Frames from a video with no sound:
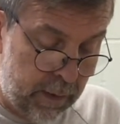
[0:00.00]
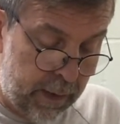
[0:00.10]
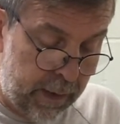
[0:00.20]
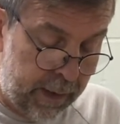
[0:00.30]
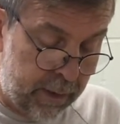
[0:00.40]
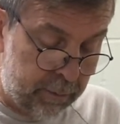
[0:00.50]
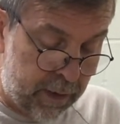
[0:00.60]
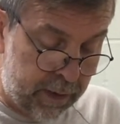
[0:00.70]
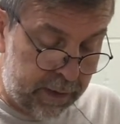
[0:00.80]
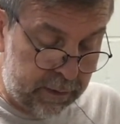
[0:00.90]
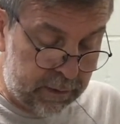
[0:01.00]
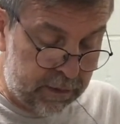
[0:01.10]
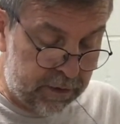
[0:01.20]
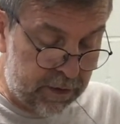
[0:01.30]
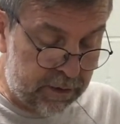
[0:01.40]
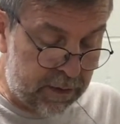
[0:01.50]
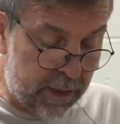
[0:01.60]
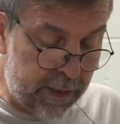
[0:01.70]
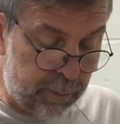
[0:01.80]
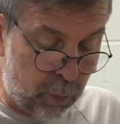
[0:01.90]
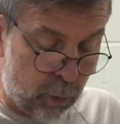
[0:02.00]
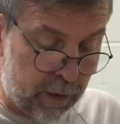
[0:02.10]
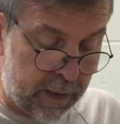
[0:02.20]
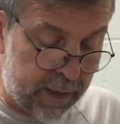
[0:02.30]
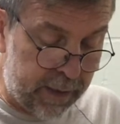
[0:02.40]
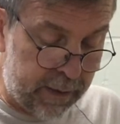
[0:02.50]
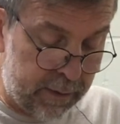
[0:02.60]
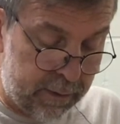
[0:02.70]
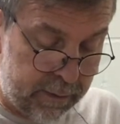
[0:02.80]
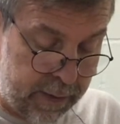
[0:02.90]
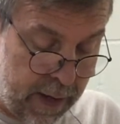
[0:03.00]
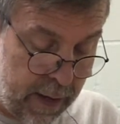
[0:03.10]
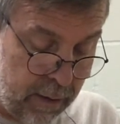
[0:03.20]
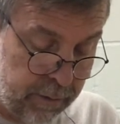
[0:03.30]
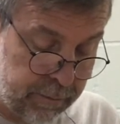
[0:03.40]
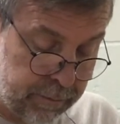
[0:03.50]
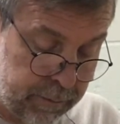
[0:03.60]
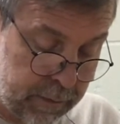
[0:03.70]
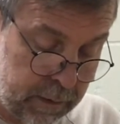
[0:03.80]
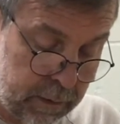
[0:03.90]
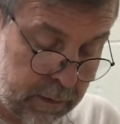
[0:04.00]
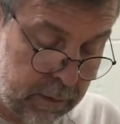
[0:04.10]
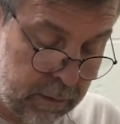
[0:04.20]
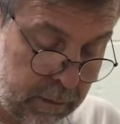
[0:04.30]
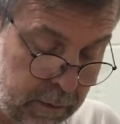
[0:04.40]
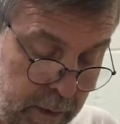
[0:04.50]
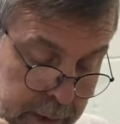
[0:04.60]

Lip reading: And I'm going to just keep working it down, right?